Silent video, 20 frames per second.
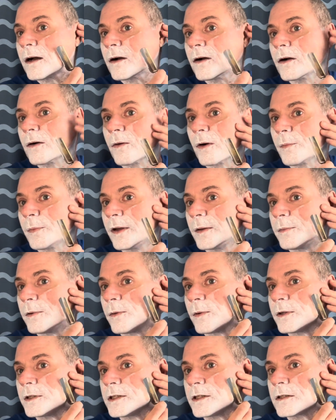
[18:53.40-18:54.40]
where people
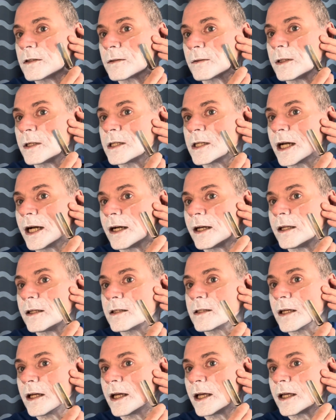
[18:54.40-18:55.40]
would just reach out and
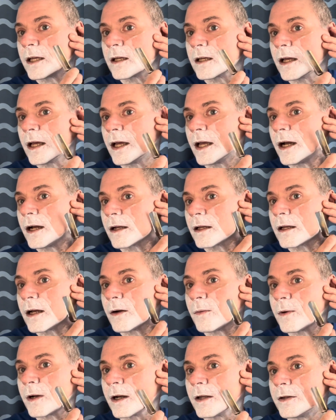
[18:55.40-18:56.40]
say, hey, I
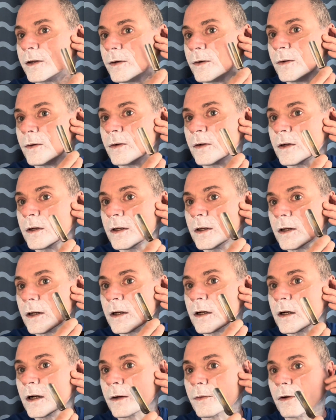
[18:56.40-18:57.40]
want to do
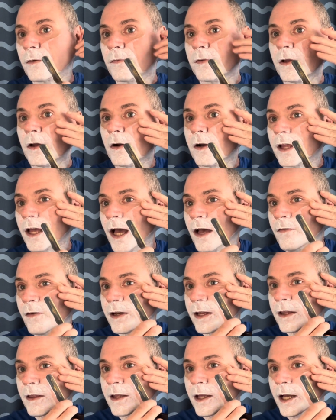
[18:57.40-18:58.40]
a review. Do you have
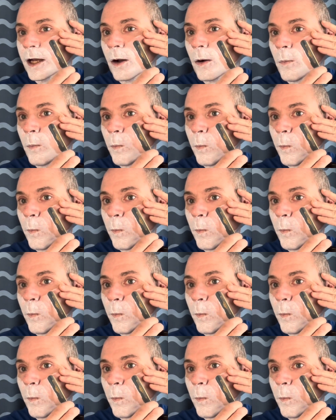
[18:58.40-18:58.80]
anything